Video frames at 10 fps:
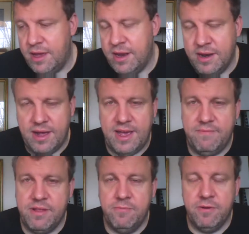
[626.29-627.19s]
and not
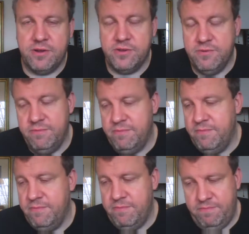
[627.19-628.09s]
having to work so
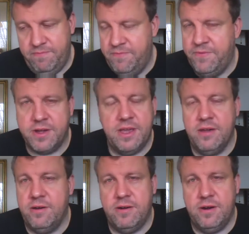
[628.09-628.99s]
fucking
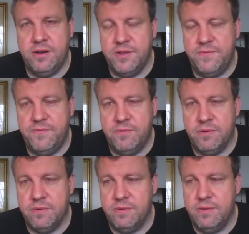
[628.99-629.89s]
hard just
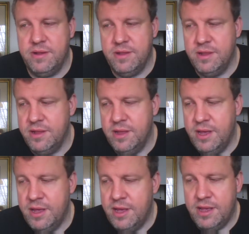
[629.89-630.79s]
for
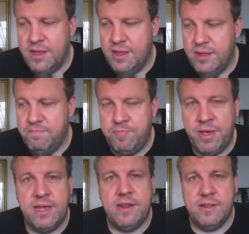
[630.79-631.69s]
a
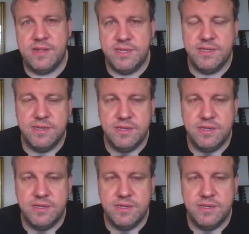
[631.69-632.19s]
pittance,